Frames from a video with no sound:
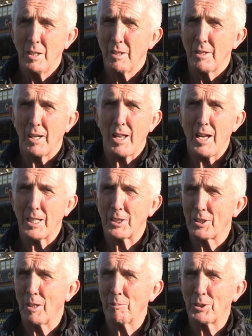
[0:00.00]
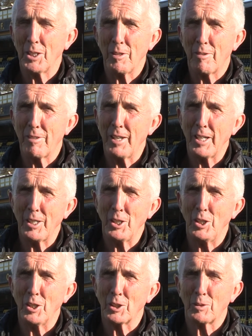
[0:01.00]
the last I'm saying 30
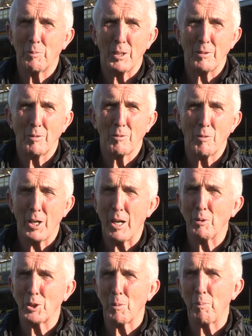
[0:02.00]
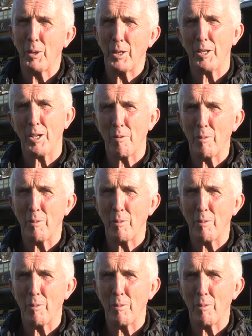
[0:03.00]
years, but when I was a player here,